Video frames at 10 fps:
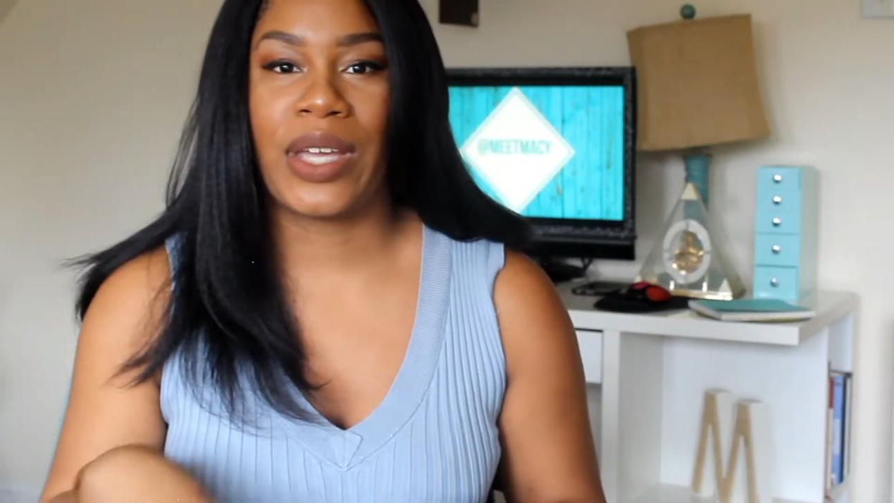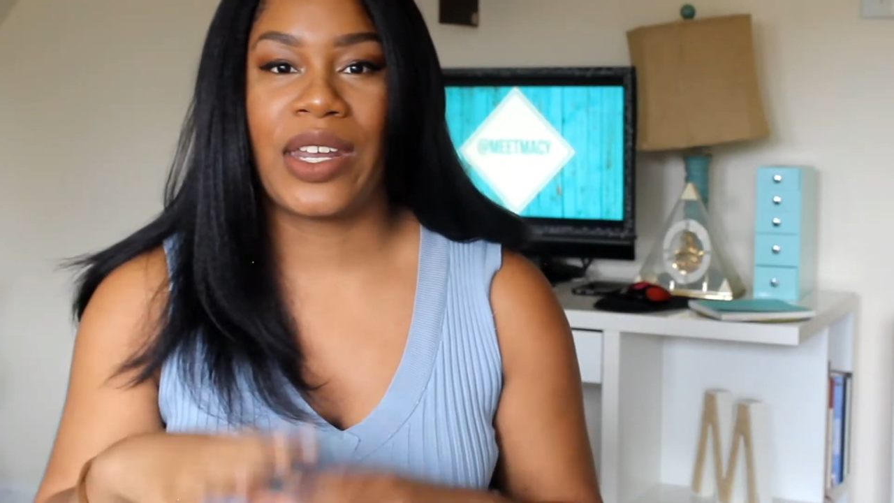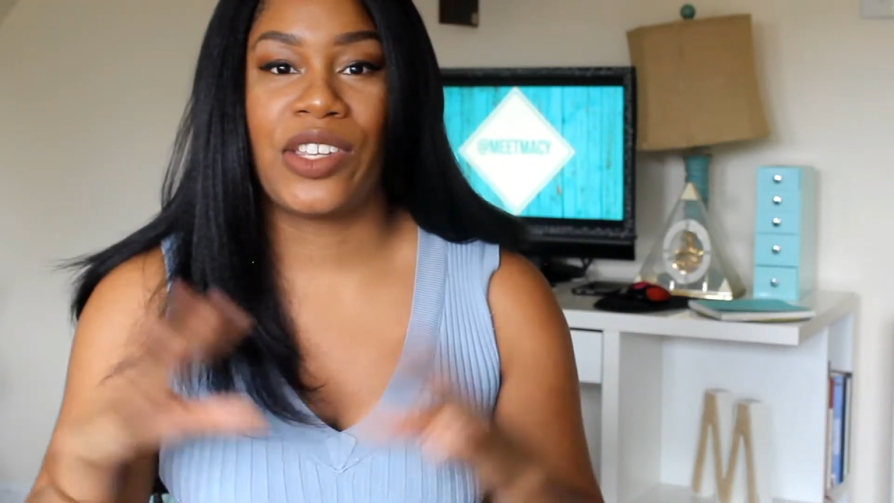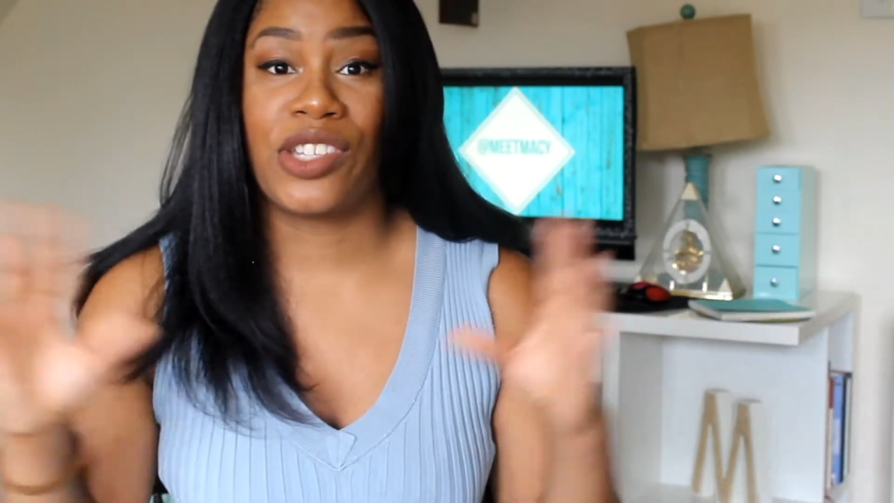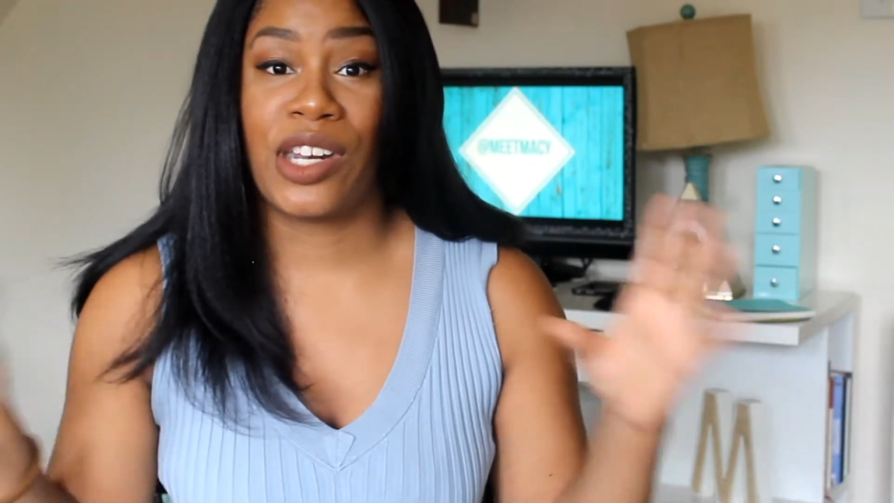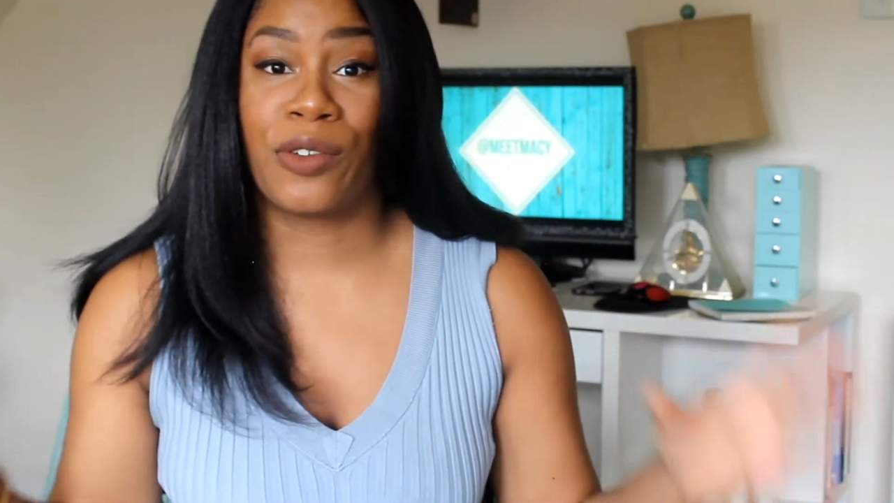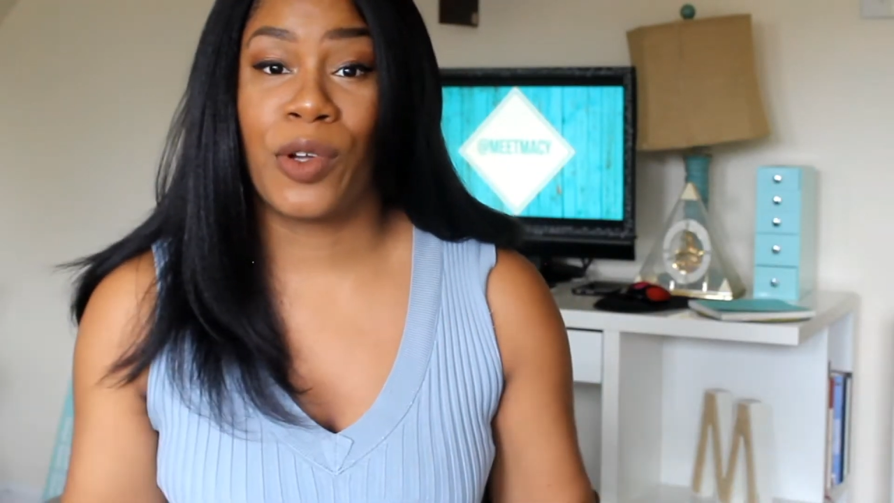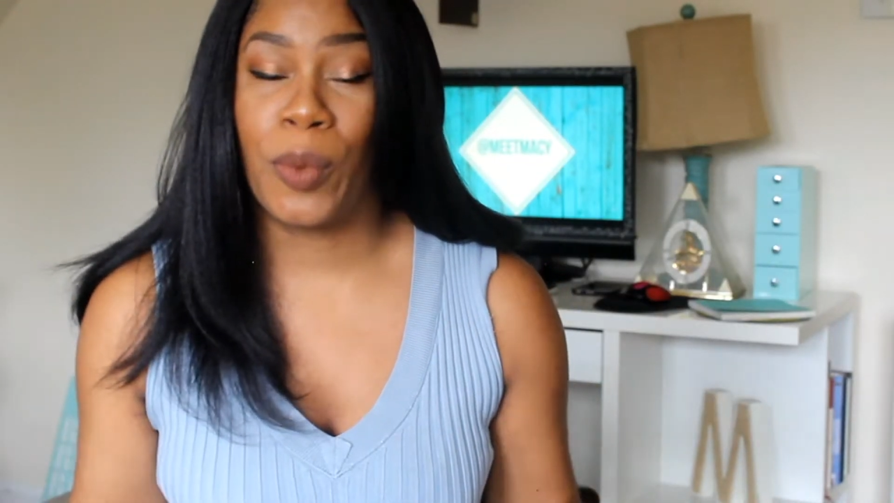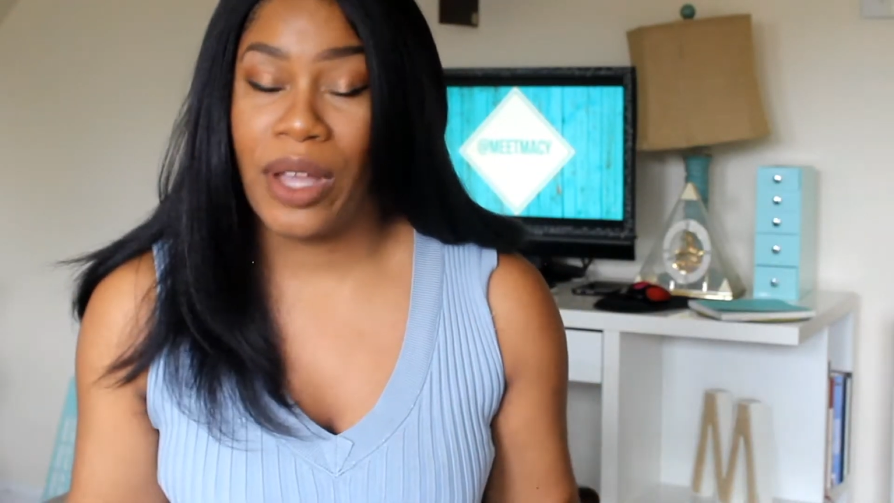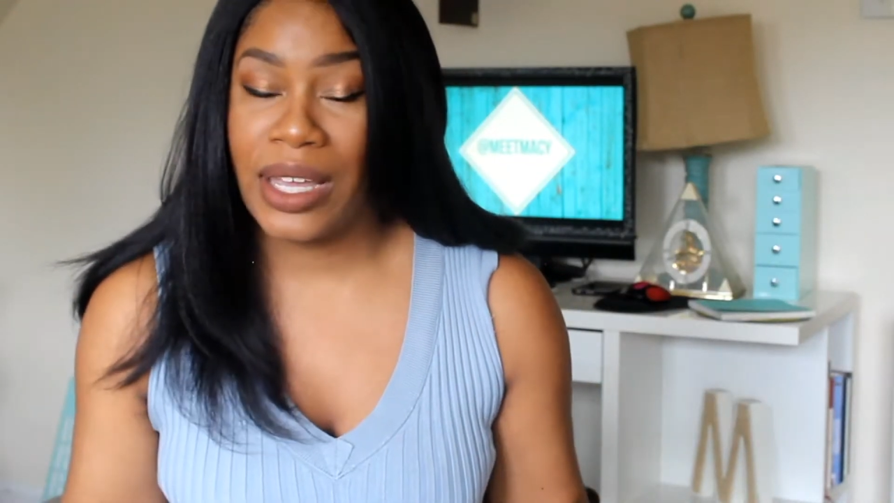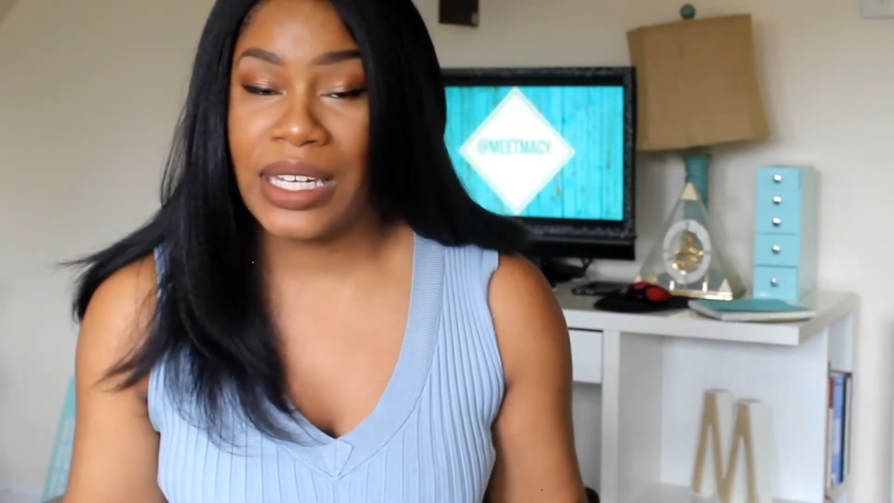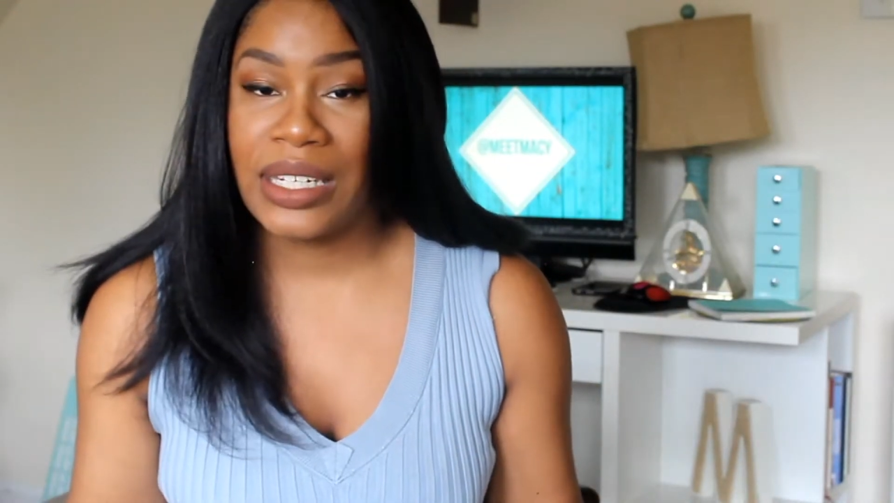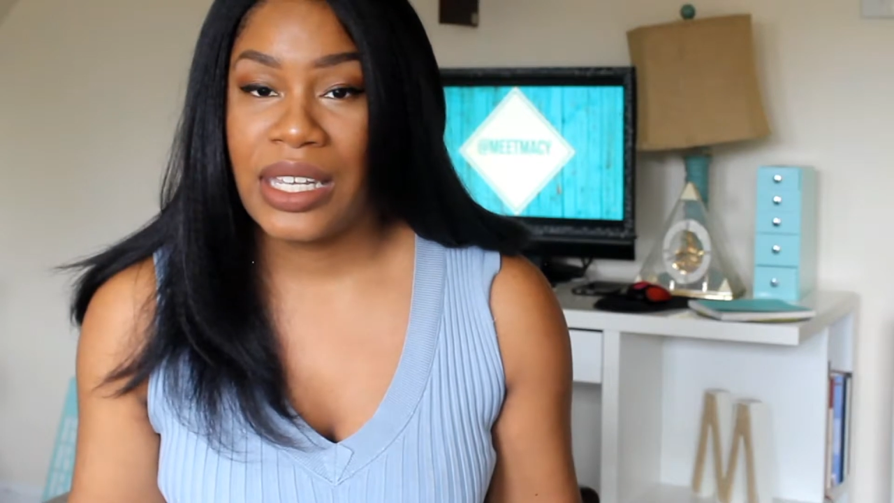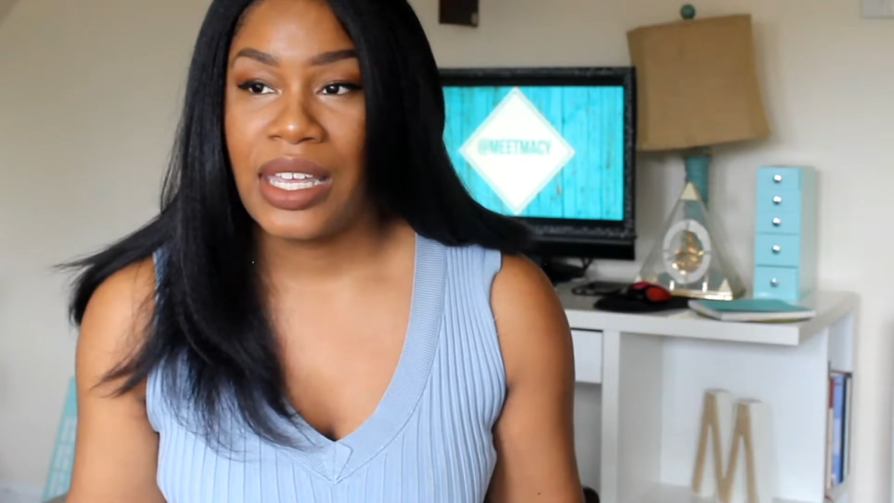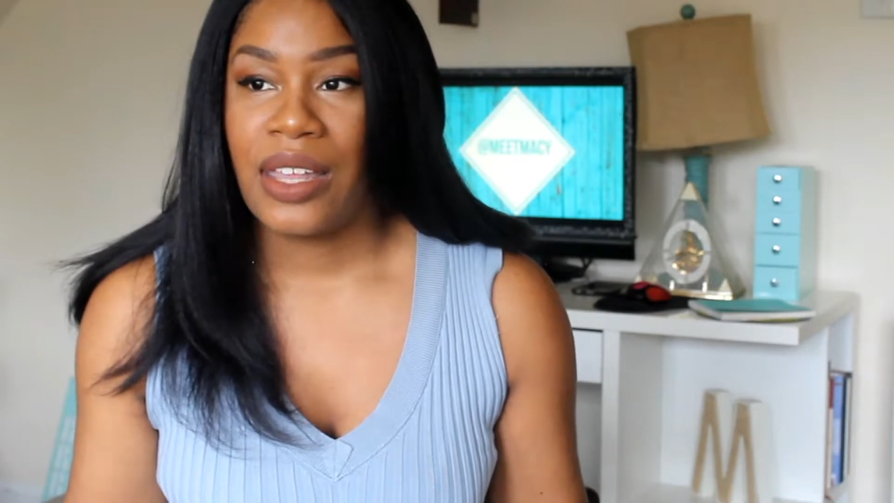kind of general one.